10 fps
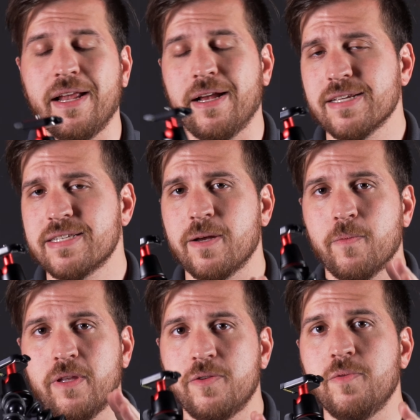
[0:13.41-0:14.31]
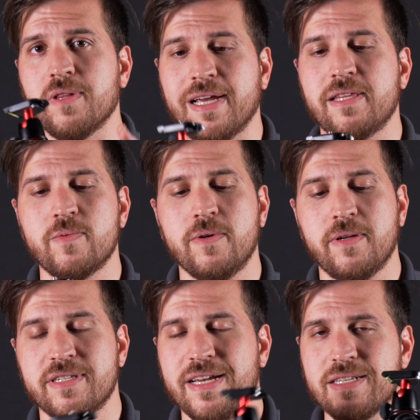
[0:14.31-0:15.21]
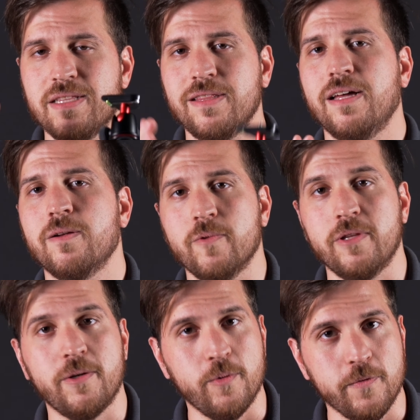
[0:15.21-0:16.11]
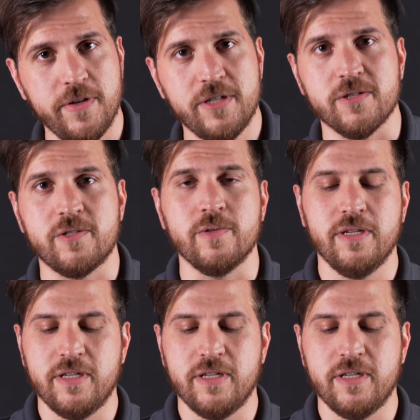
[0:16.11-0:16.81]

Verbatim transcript: and I gotta say I really do like this one because it has a lot of really cool features to it,